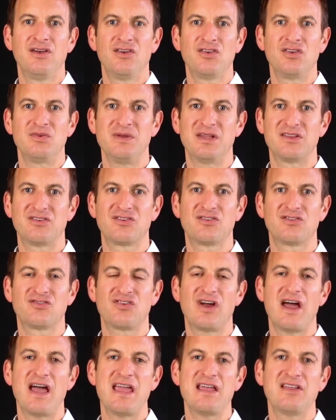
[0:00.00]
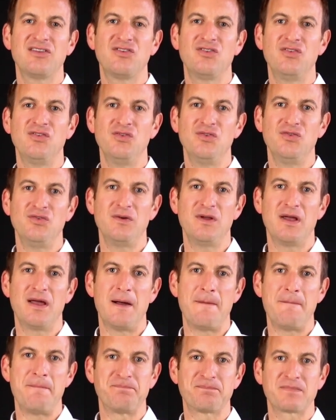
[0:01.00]
So we are trying
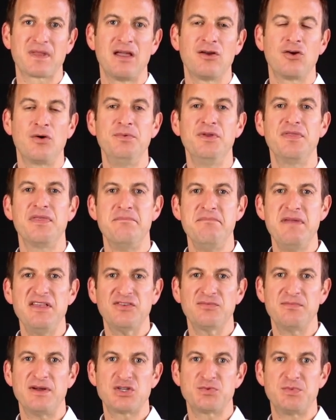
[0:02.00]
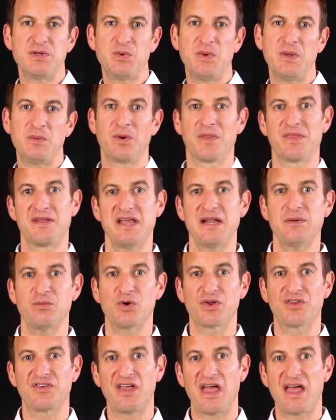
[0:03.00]
to compute the mismatch between what the
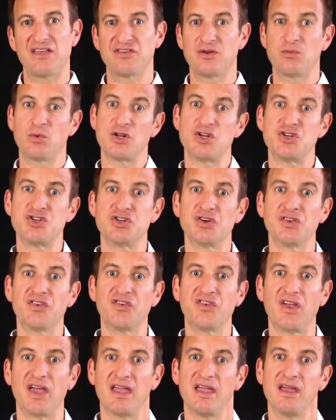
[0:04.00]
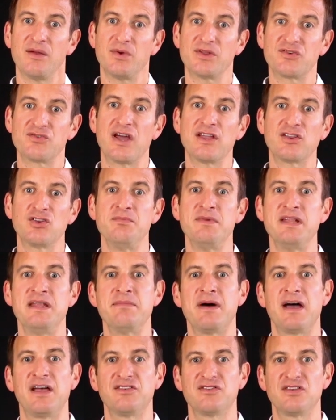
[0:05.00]
network says and what it should say, and we're trying to
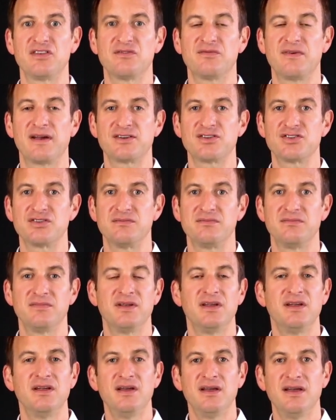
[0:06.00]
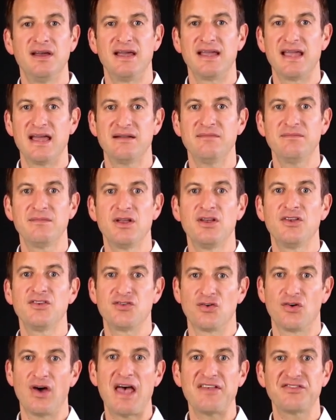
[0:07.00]
minimize this function. Again,
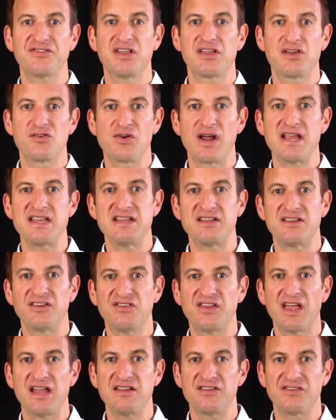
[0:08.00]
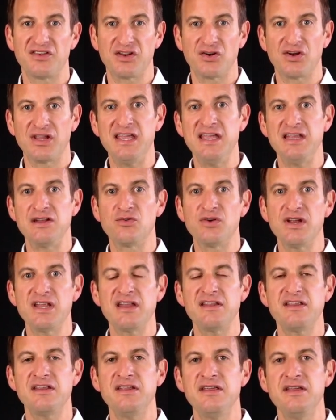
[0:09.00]
stochastic gradient descent is a key
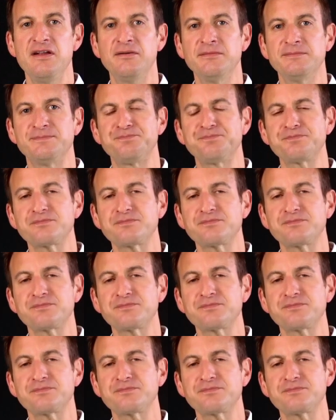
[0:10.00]
ingredient in here,